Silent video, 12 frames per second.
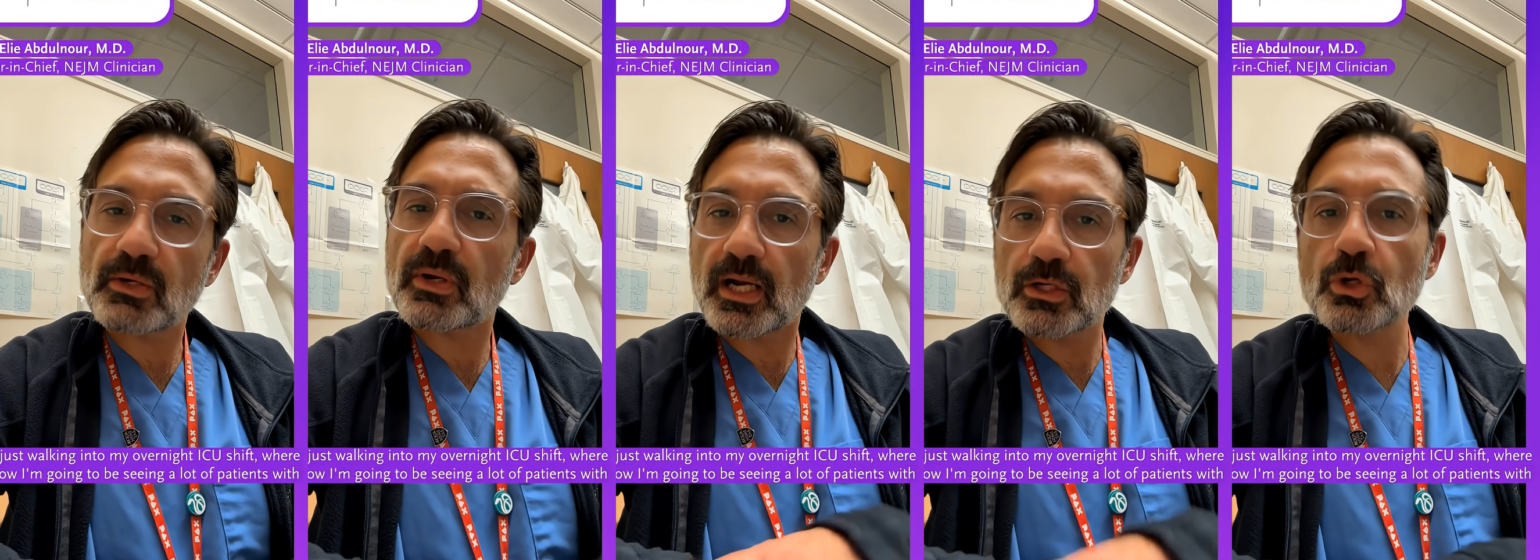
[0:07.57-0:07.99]

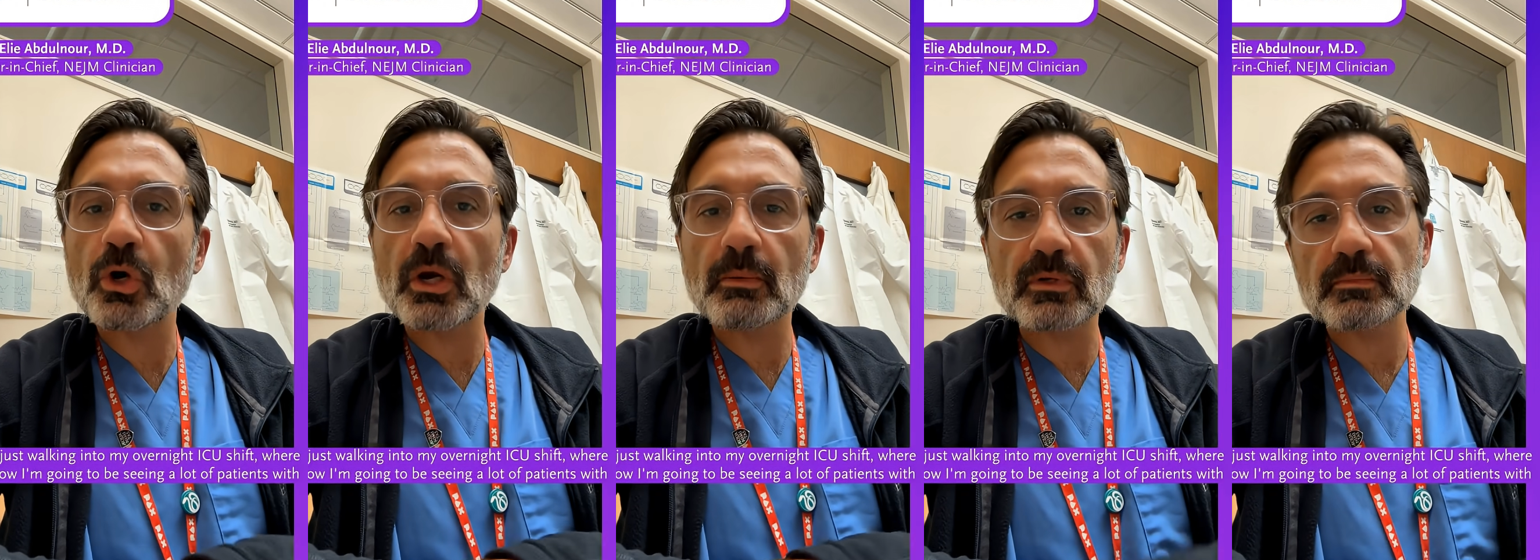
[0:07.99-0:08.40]
where I
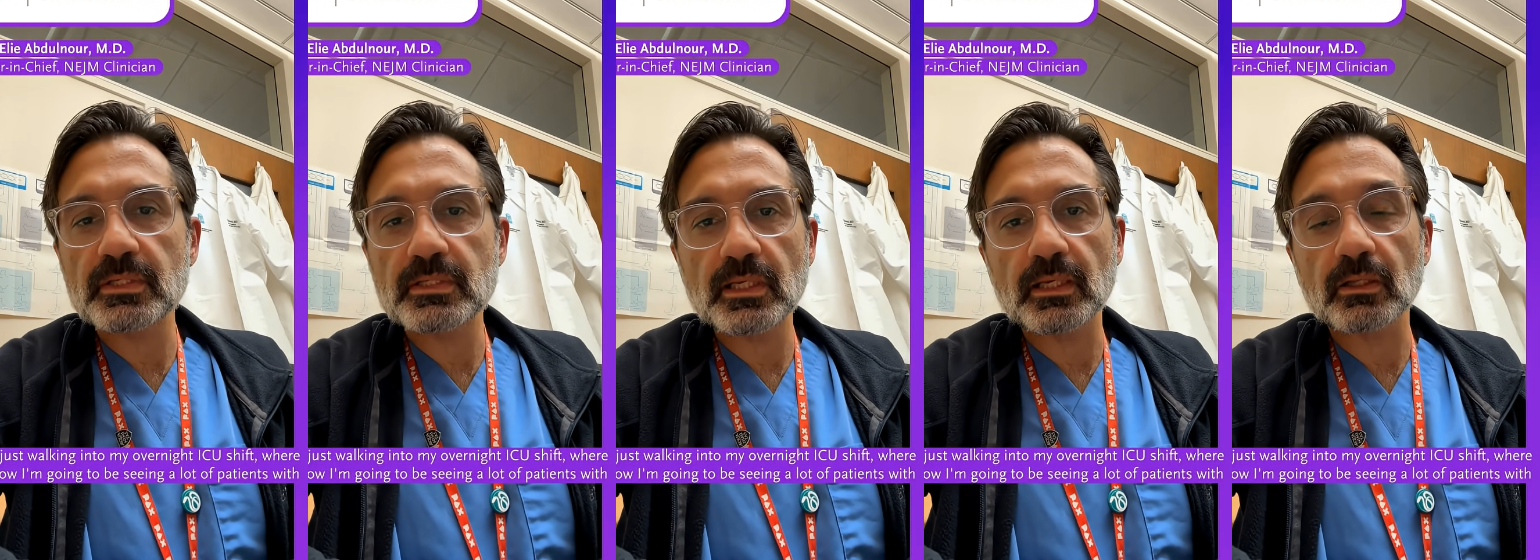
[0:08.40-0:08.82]
know I'm going
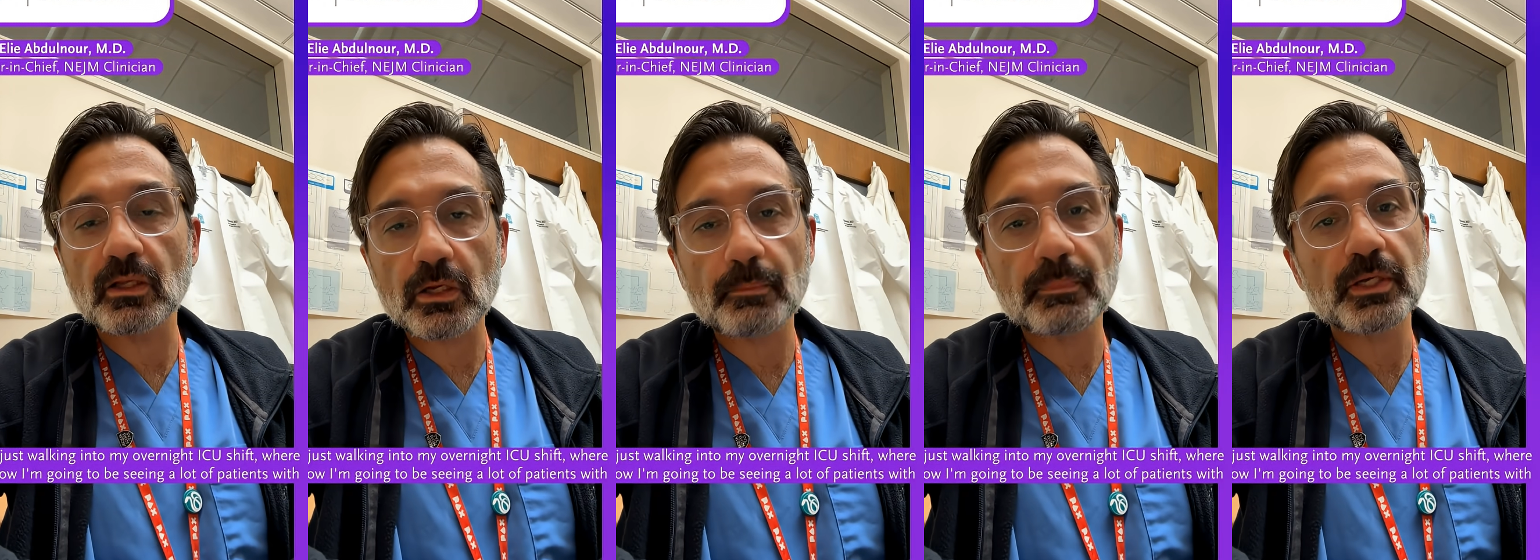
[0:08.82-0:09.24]
to be seeing a
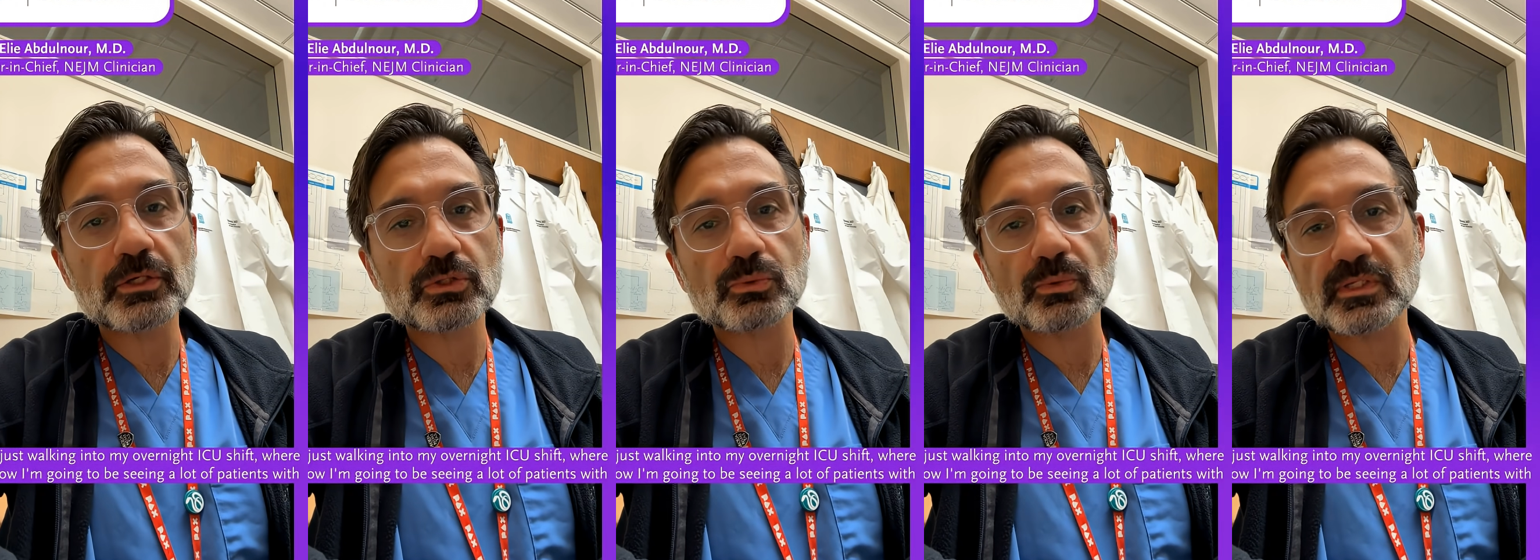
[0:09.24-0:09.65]
lot of
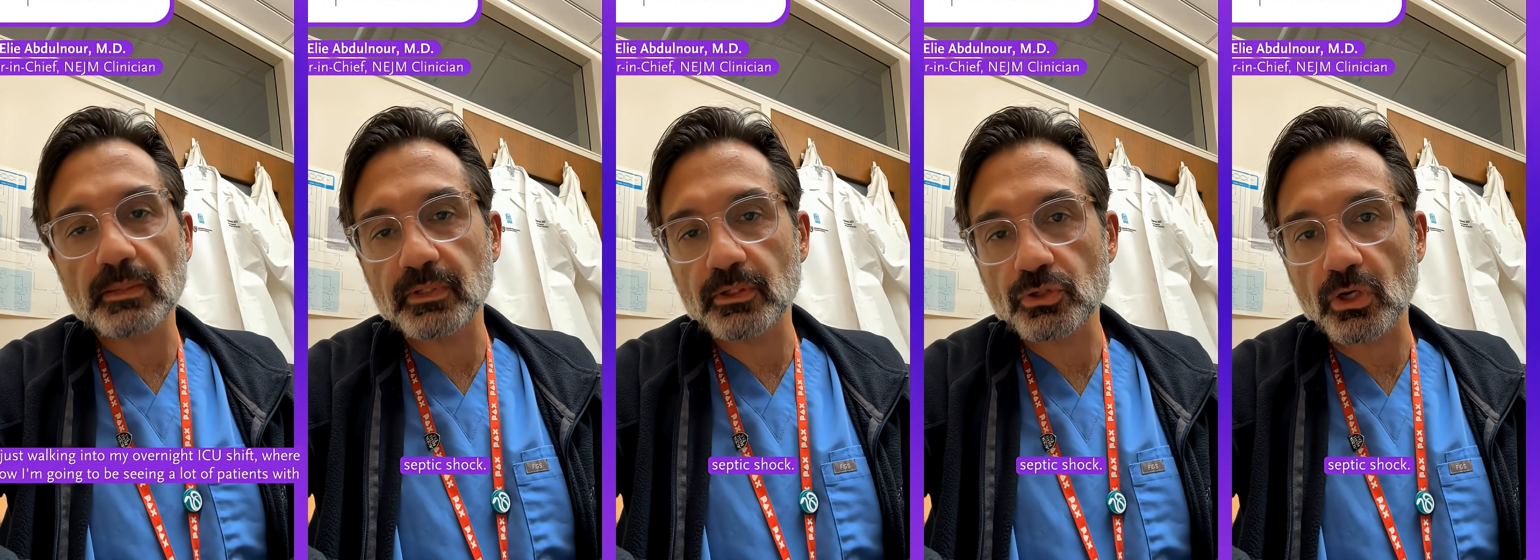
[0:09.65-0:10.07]
patients with
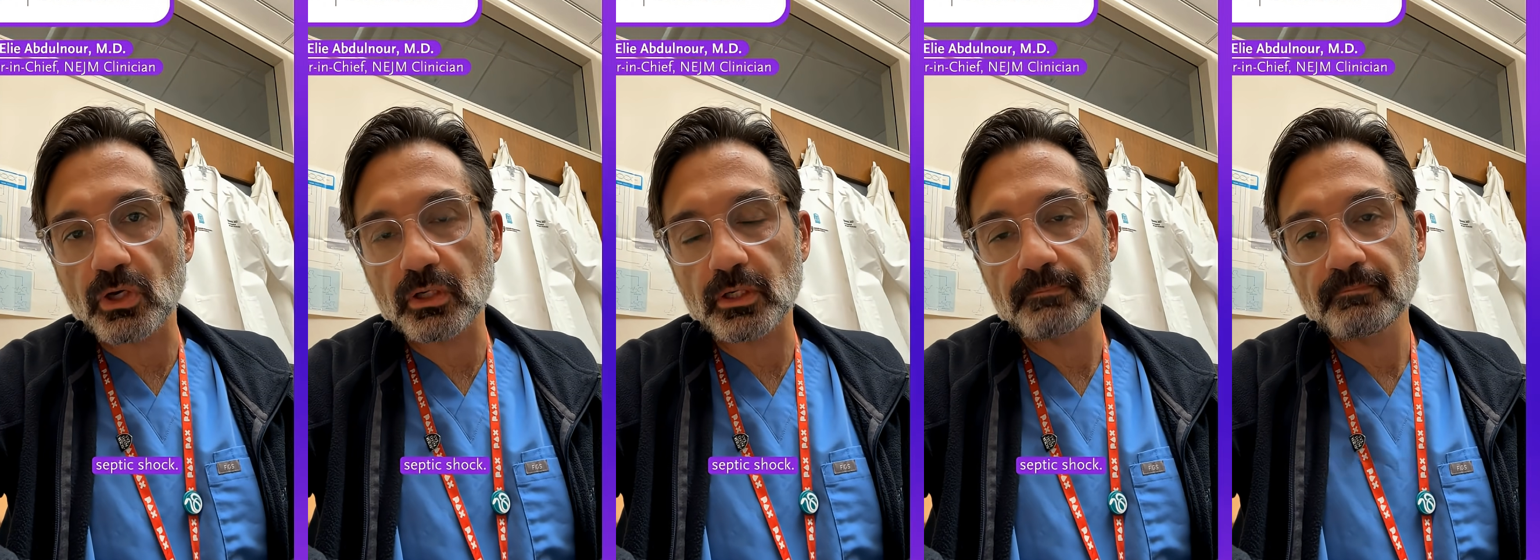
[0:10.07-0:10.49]
septic
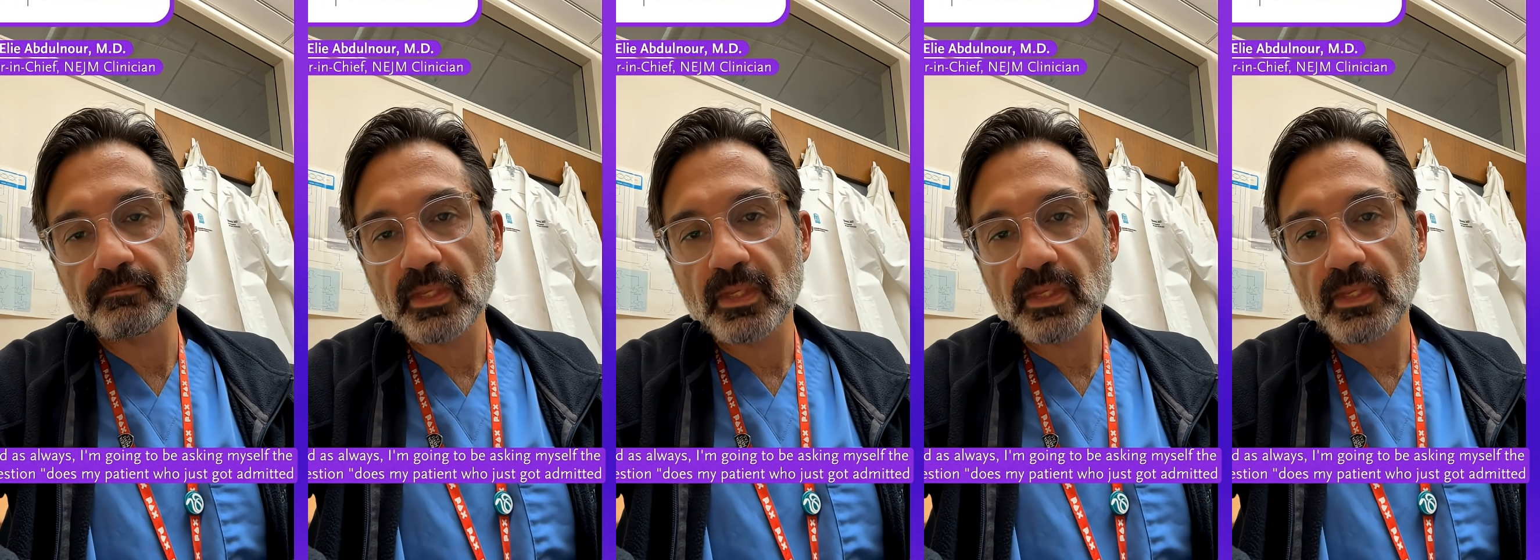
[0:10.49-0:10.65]
shock.